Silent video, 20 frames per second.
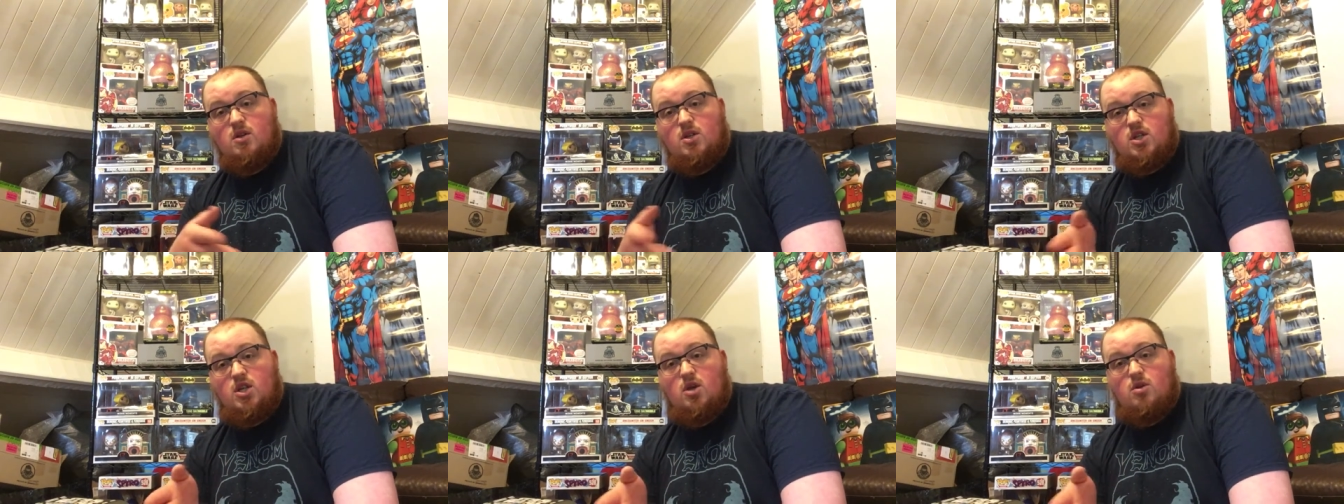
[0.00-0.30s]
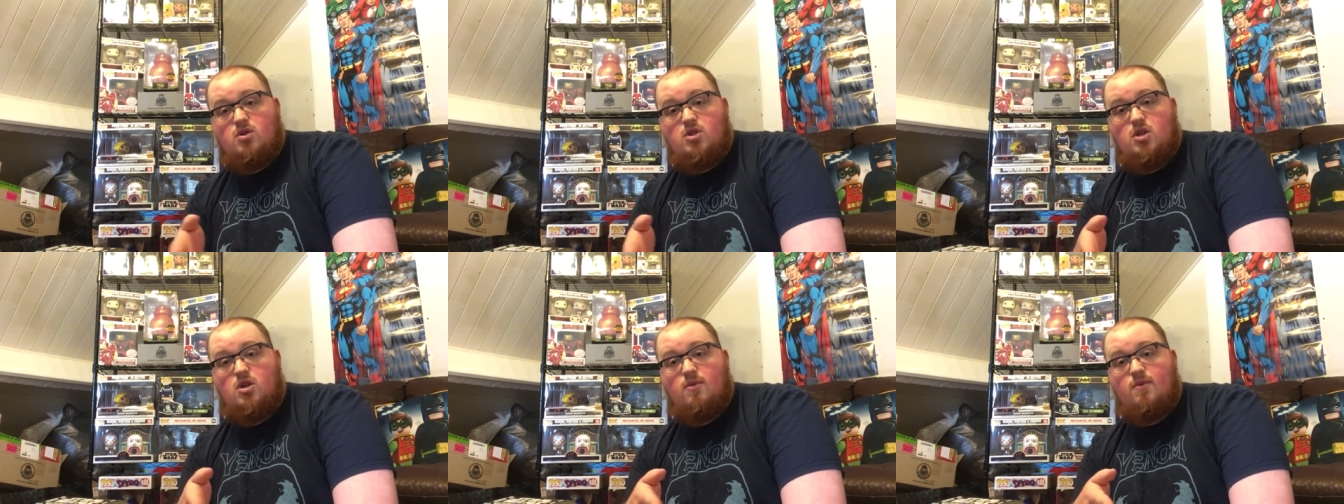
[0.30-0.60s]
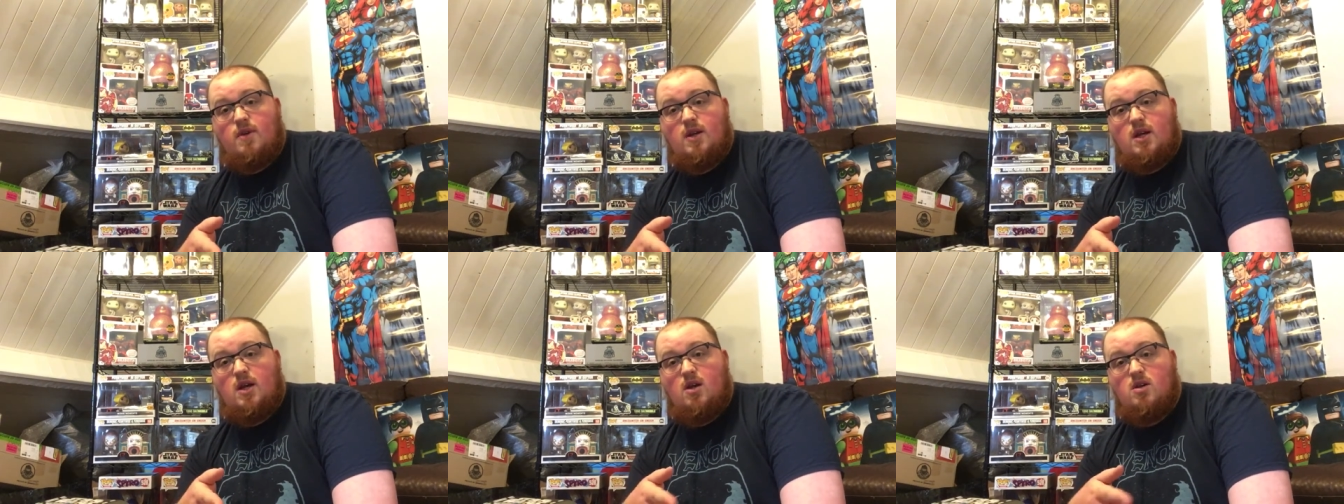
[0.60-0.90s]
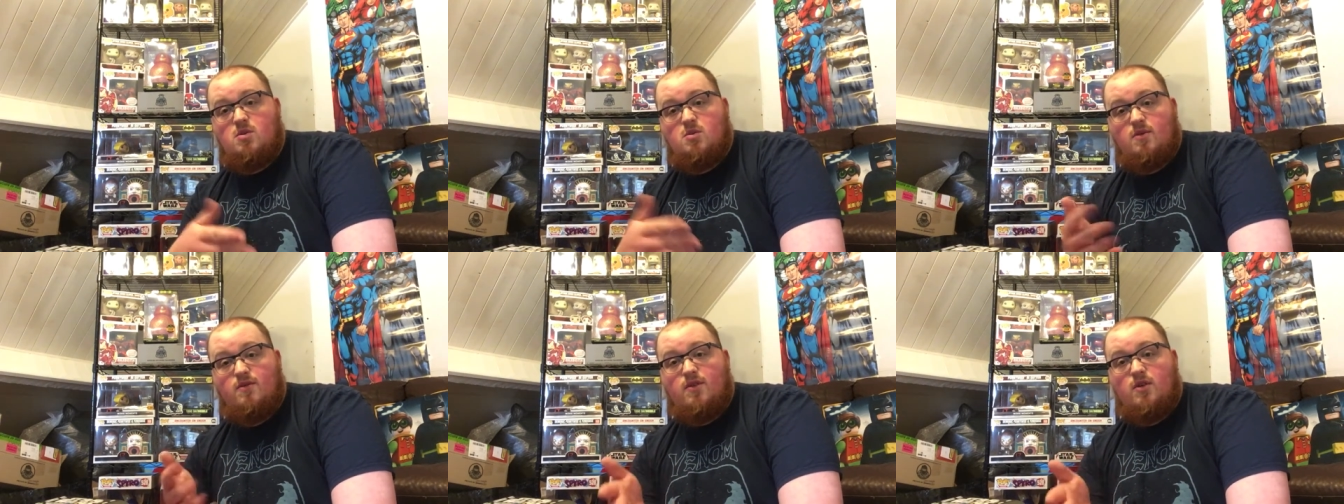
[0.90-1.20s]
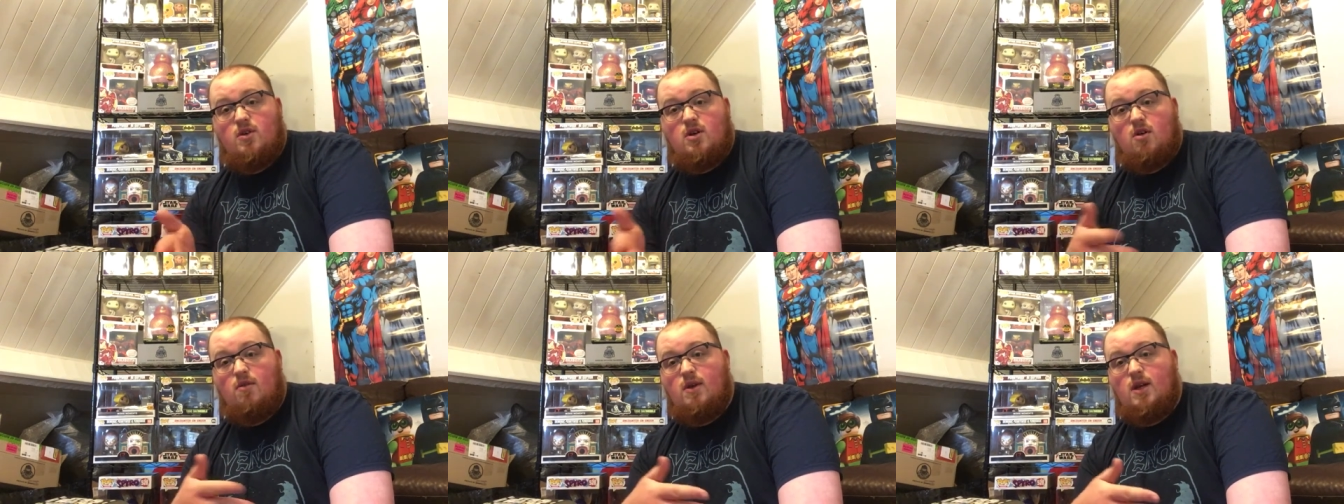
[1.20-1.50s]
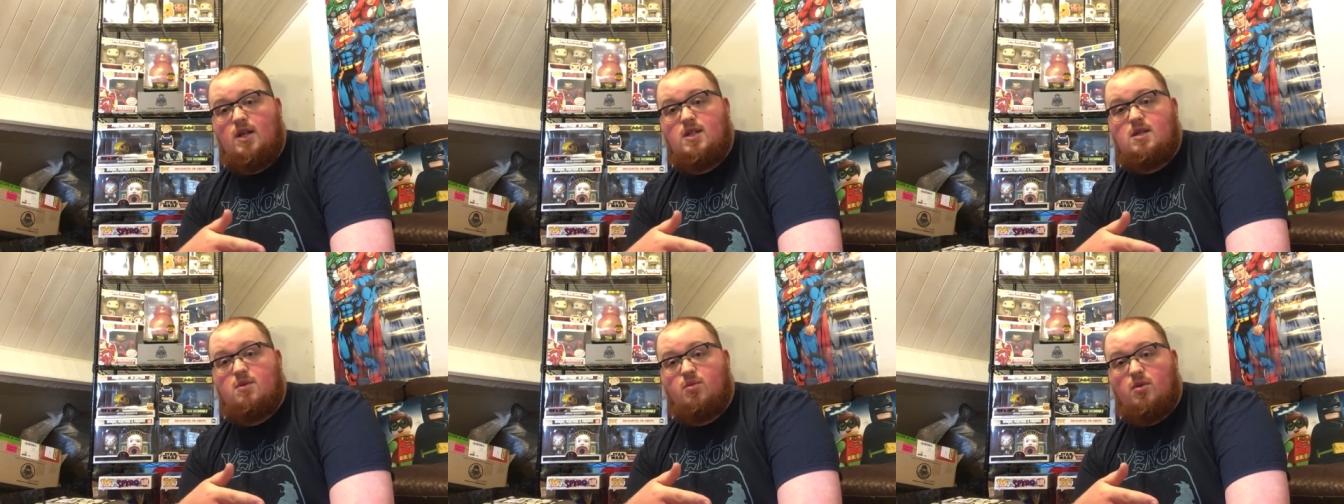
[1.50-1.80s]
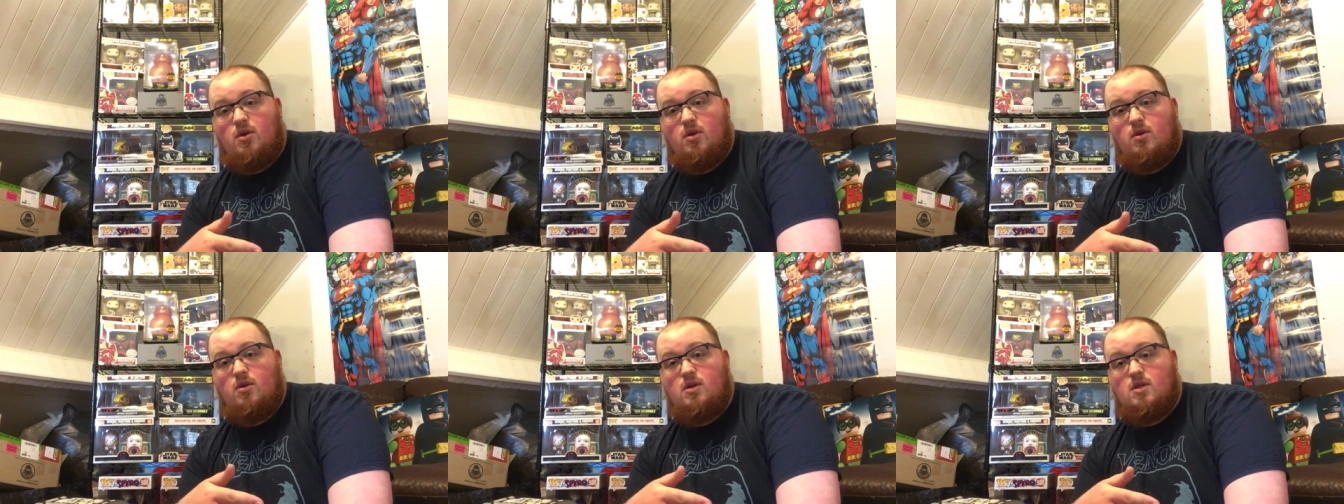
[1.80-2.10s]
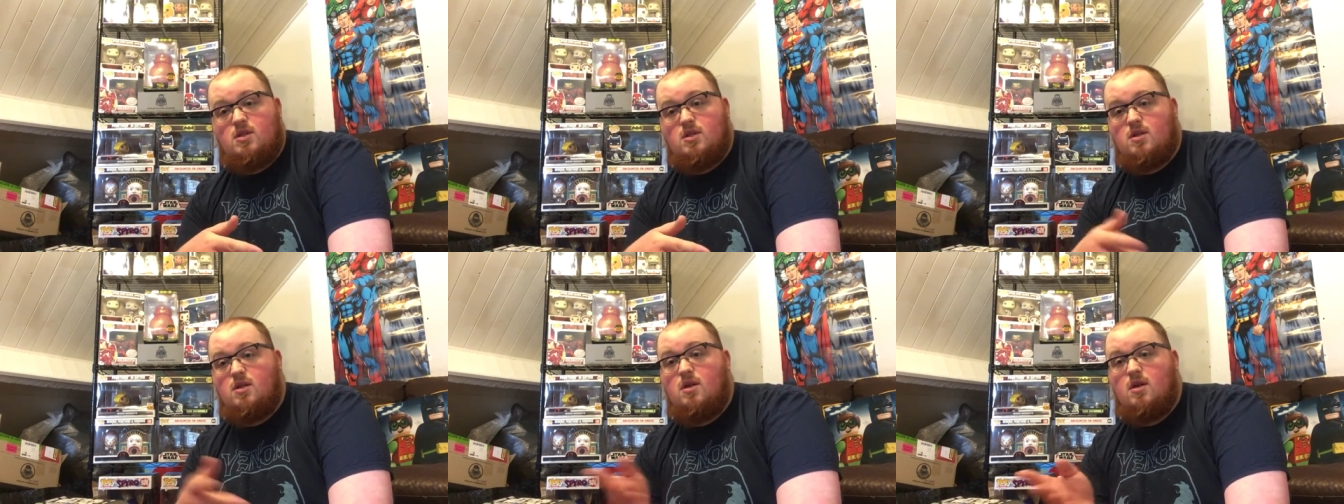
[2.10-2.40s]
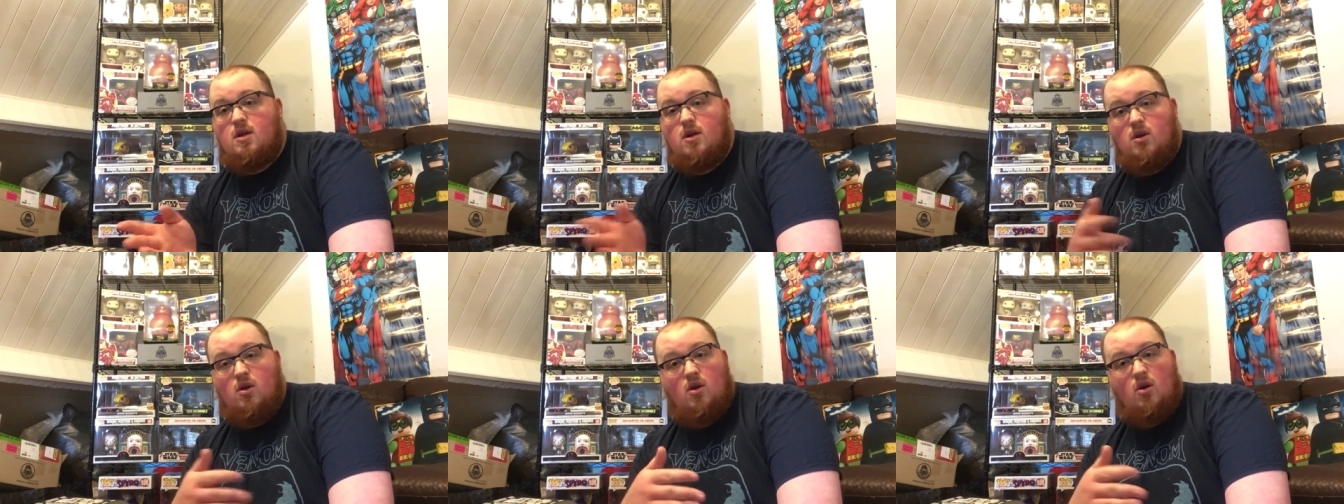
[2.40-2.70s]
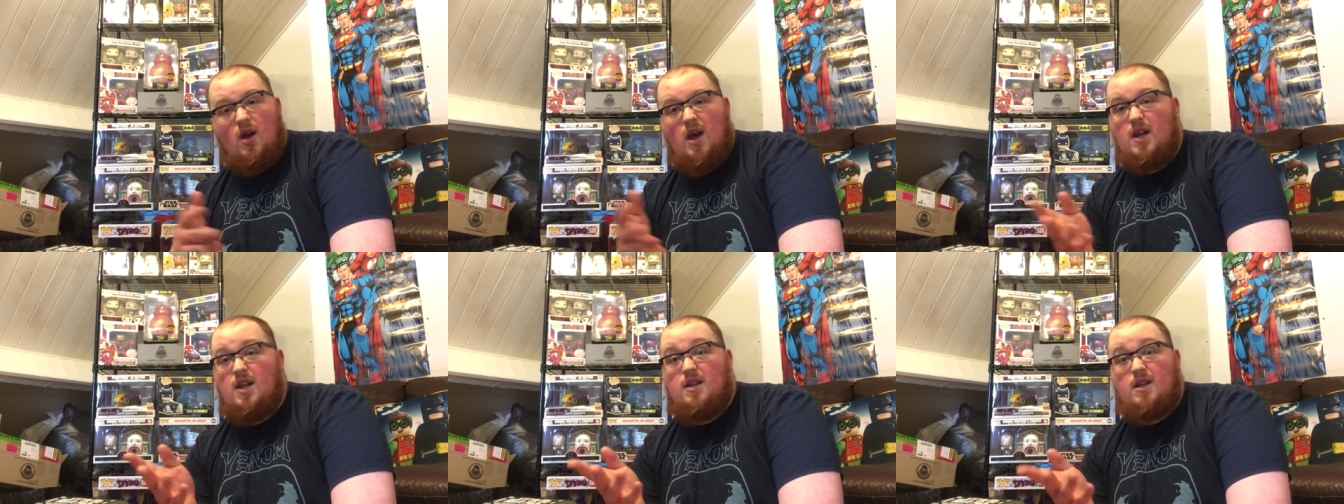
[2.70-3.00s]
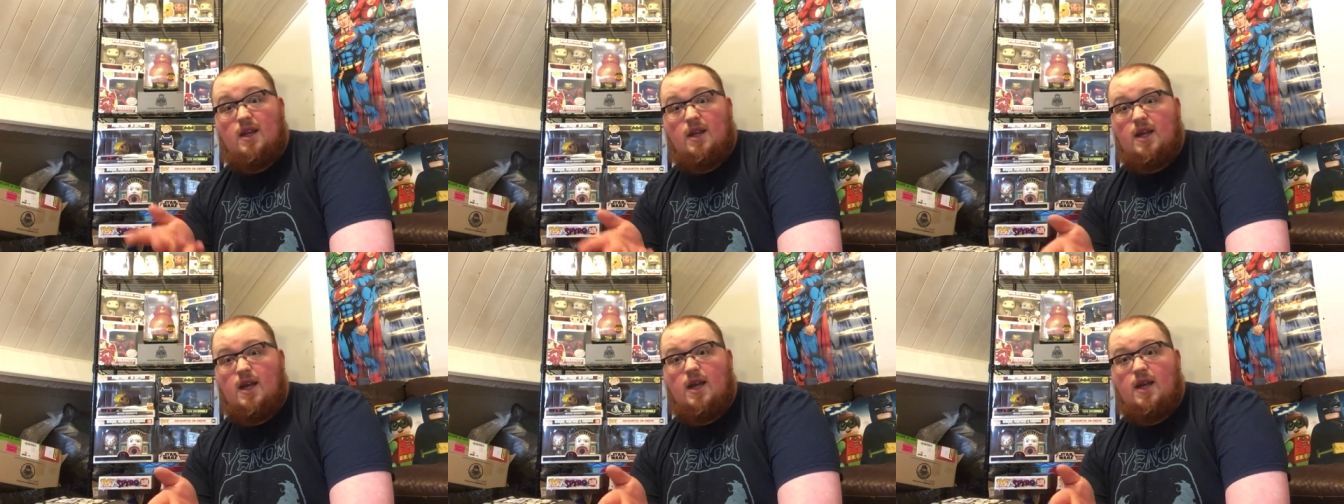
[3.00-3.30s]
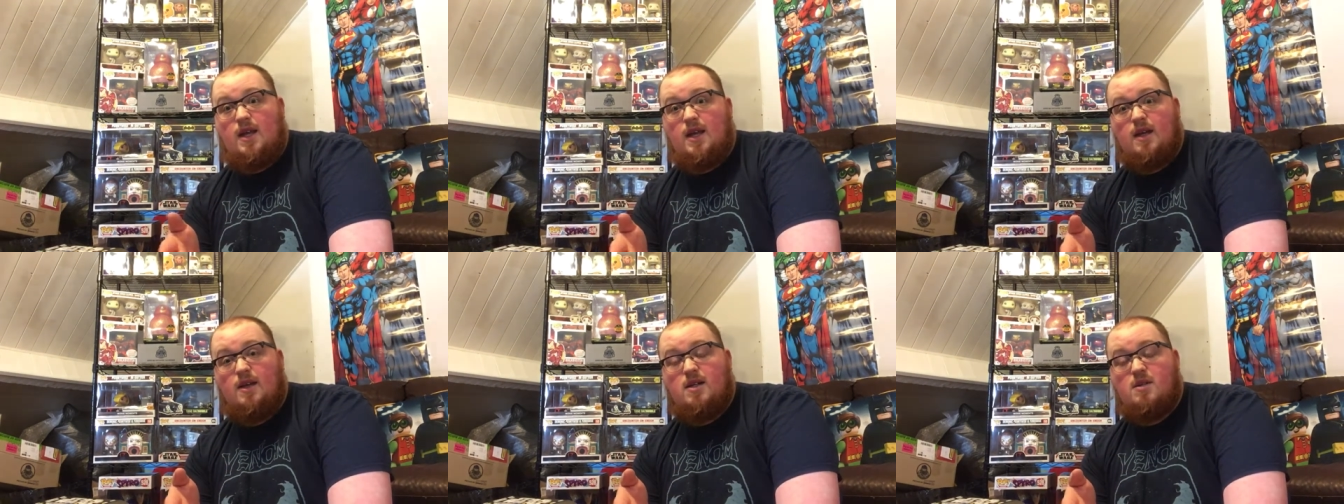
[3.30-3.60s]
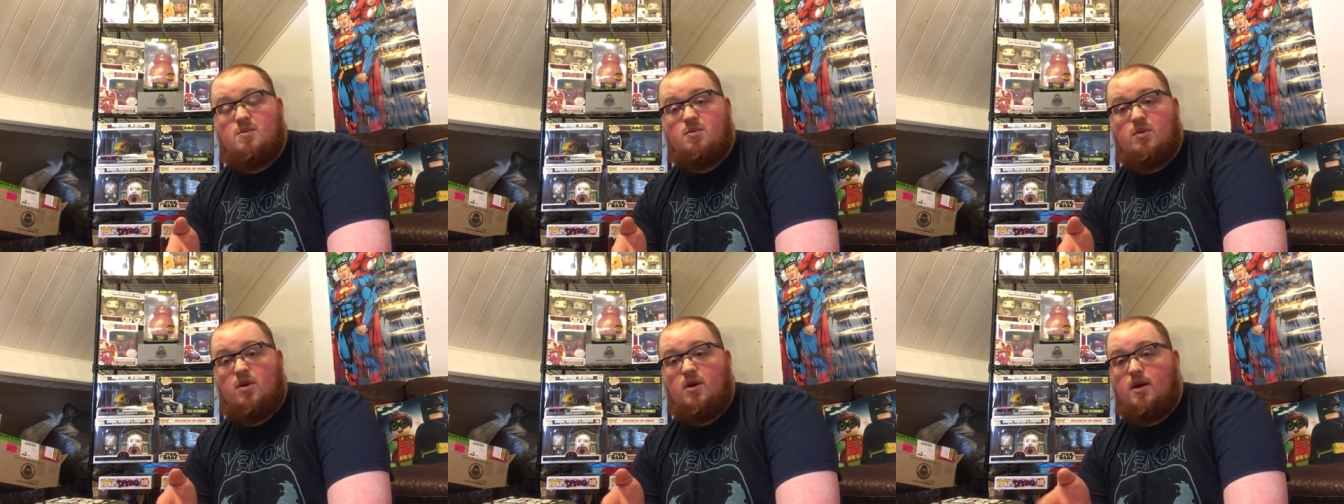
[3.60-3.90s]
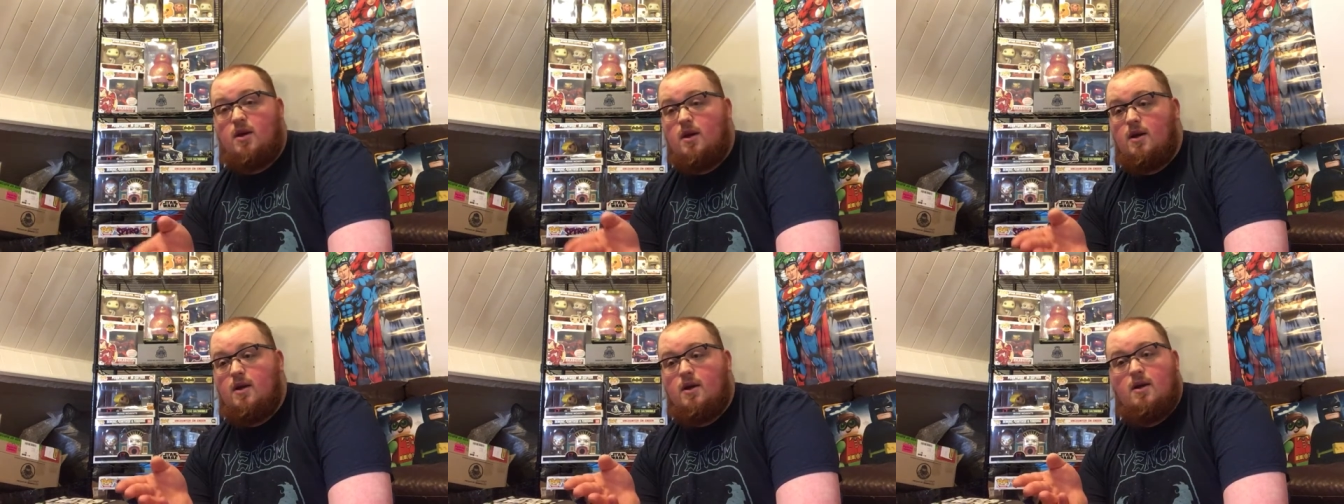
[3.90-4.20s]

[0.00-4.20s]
YouTube videos with Funko related products or anything geeky at this point,